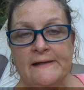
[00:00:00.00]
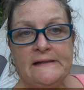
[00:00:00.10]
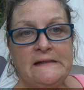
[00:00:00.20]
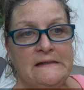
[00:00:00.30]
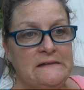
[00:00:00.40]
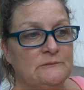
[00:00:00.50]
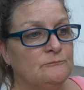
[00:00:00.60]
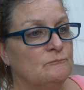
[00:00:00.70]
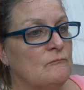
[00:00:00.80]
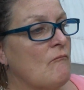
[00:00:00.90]
And
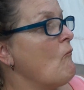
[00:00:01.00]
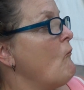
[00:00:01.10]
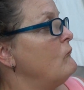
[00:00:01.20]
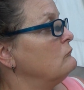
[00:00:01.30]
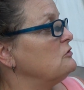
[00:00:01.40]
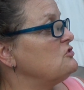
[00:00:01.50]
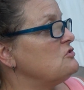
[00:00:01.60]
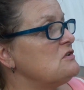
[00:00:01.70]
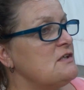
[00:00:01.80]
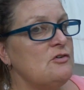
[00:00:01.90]
we'll do
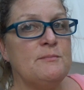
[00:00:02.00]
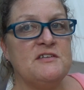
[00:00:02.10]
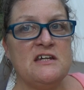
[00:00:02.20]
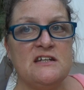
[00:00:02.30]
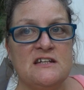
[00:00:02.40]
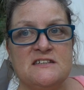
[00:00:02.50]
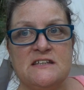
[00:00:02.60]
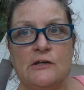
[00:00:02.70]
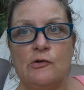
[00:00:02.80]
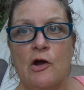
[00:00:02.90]
another update as
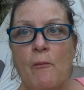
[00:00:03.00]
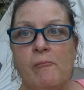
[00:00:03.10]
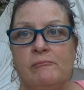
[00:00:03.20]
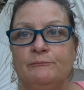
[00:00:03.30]
they grow.